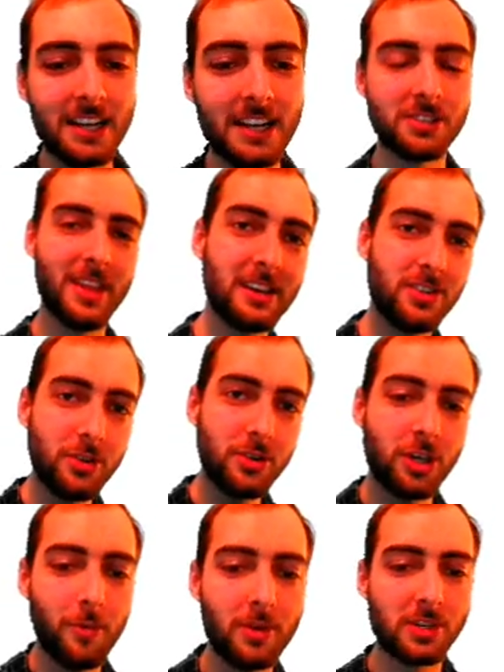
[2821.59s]
So that 2
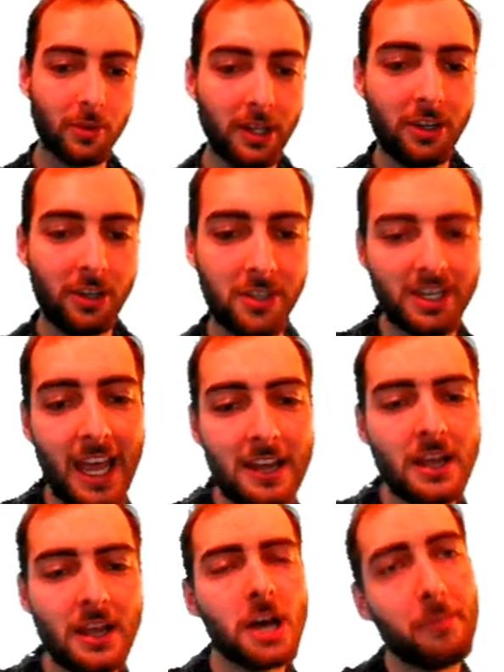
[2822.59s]
cubed is really just 8.